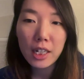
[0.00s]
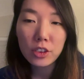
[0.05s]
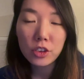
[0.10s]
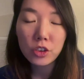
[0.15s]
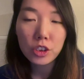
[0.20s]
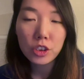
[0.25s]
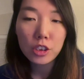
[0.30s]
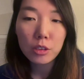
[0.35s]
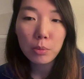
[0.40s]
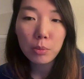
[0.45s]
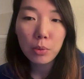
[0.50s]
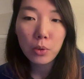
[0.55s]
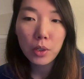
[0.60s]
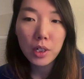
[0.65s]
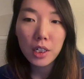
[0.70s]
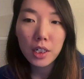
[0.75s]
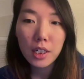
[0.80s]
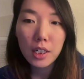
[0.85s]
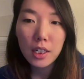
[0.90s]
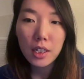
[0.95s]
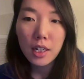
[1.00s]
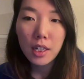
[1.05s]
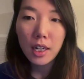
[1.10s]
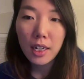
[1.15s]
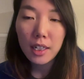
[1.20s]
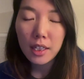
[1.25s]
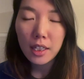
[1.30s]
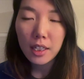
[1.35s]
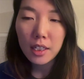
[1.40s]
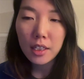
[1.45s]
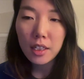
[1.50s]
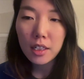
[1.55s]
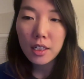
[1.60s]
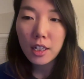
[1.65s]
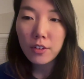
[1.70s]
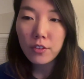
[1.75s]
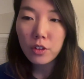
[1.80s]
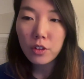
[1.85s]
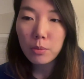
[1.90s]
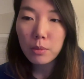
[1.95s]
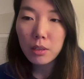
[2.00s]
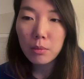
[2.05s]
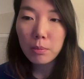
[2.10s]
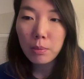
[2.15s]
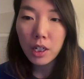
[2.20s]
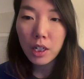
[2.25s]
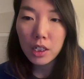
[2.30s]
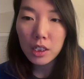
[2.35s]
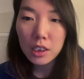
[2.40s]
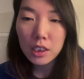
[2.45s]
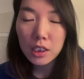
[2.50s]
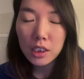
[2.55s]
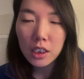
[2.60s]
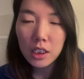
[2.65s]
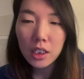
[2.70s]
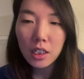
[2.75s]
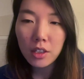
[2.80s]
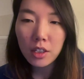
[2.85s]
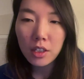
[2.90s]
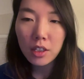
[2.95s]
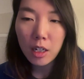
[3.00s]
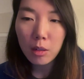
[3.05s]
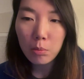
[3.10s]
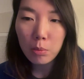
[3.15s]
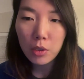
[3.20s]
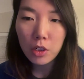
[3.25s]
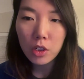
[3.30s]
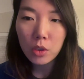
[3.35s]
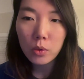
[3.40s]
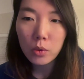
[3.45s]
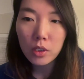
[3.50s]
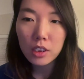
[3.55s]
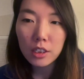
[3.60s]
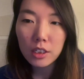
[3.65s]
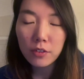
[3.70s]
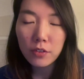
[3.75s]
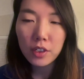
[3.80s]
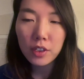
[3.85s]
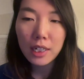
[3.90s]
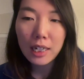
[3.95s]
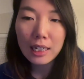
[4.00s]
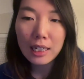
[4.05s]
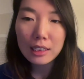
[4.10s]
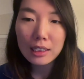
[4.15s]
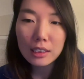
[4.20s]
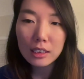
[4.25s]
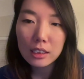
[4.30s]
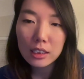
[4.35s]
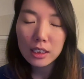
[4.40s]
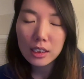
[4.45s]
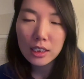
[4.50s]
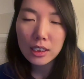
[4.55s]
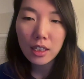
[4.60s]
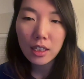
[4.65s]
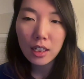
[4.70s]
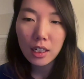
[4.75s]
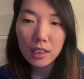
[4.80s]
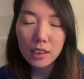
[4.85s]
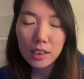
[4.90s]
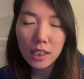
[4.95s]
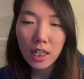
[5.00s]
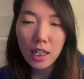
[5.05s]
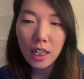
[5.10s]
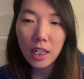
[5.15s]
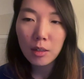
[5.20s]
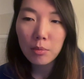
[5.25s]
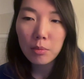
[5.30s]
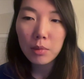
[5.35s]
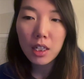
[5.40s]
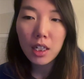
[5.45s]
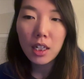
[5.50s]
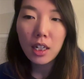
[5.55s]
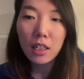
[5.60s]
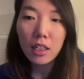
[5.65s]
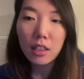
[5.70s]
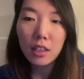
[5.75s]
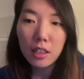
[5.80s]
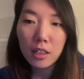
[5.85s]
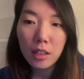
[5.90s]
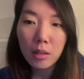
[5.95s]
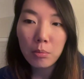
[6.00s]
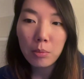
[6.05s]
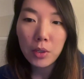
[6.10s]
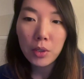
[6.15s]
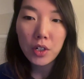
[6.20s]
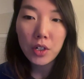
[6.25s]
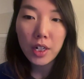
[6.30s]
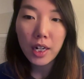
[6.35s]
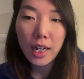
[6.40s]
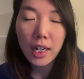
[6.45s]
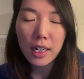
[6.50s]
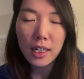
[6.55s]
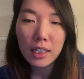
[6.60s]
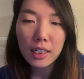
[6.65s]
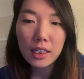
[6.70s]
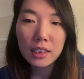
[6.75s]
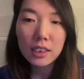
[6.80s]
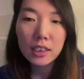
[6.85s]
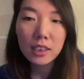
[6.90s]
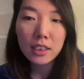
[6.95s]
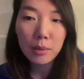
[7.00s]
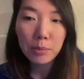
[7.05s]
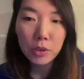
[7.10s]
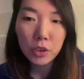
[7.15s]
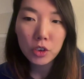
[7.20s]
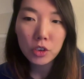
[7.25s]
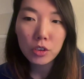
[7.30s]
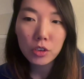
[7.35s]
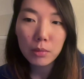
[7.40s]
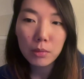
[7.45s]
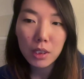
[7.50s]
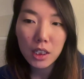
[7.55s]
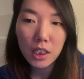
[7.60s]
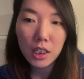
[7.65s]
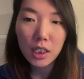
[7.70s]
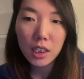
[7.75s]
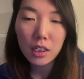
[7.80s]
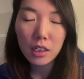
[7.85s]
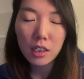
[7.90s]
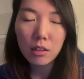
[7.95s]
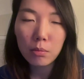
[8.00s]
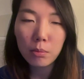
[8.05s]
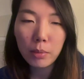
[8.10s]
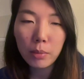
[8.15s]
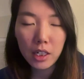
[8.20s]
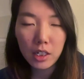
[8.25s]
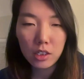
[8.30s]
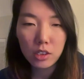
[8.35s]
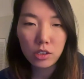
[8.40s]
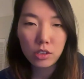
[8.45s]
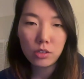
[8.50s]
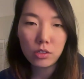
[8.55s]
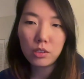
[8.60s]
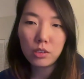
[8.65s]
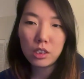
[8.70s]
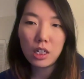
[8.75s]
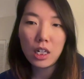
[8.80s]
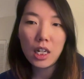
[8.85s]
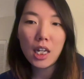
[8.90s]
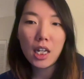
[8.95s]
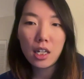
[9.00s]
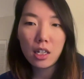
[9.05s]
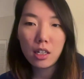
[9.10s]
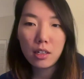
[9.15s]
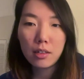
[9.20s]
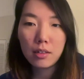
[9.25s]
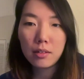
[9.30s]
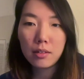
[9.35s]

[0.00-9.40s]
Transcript: financial support? I think the government policy and the Emperor were different entities at that time, and the Emperor had an exceptional meaning compared to today.